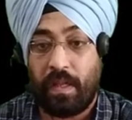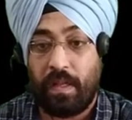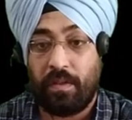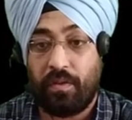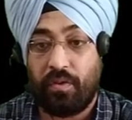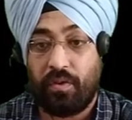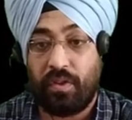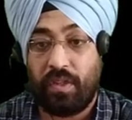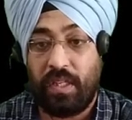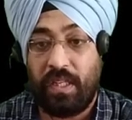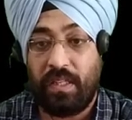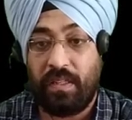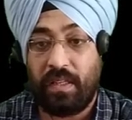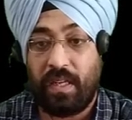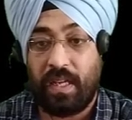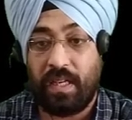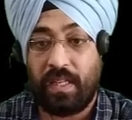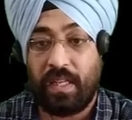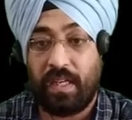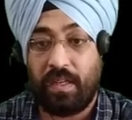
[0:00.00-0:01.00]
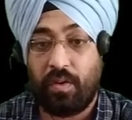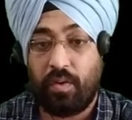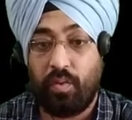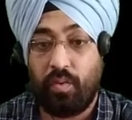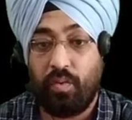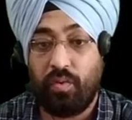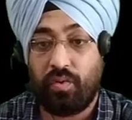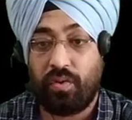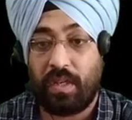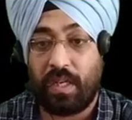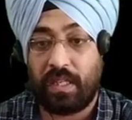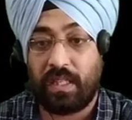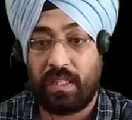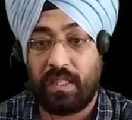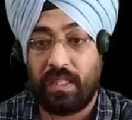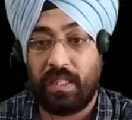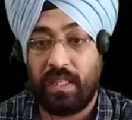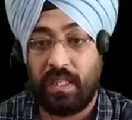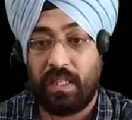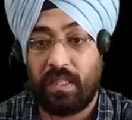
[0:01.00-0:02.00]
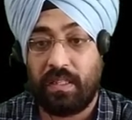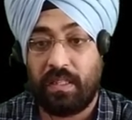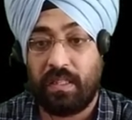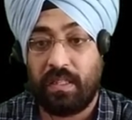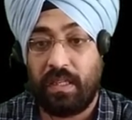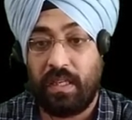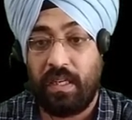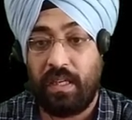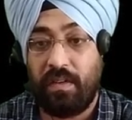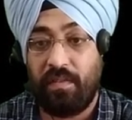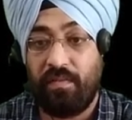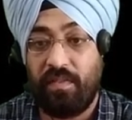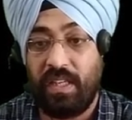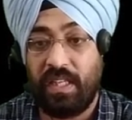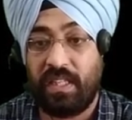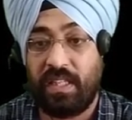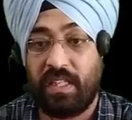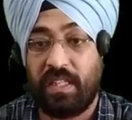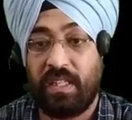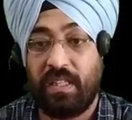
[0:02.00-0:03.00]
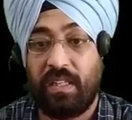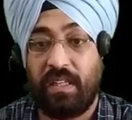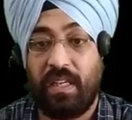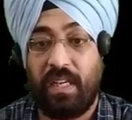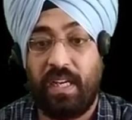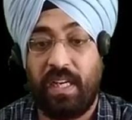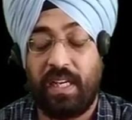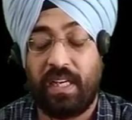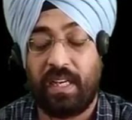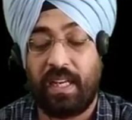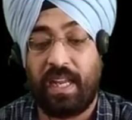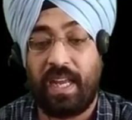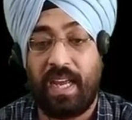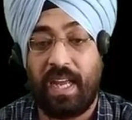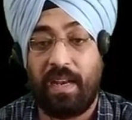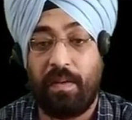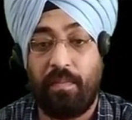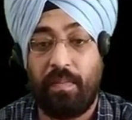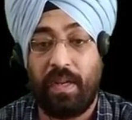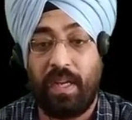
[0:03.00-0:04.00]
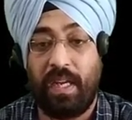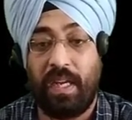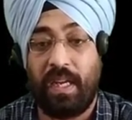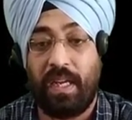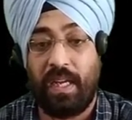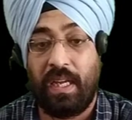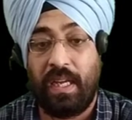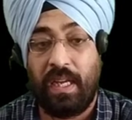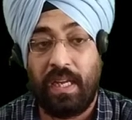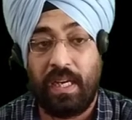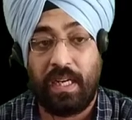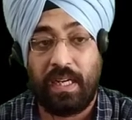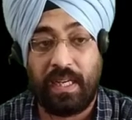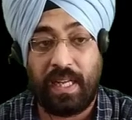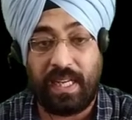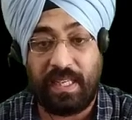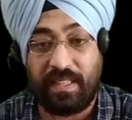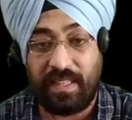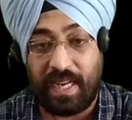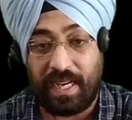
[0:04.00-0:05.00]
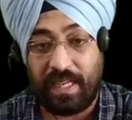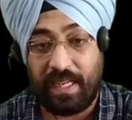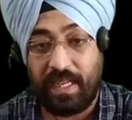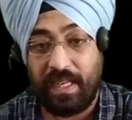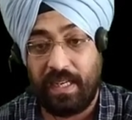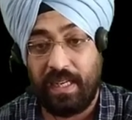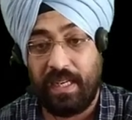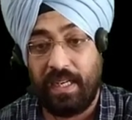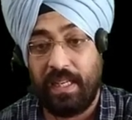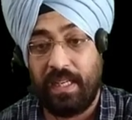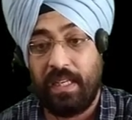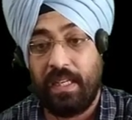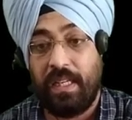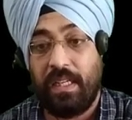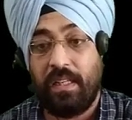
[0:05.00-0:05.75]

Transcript: So these are the two structures in which it can be dissected.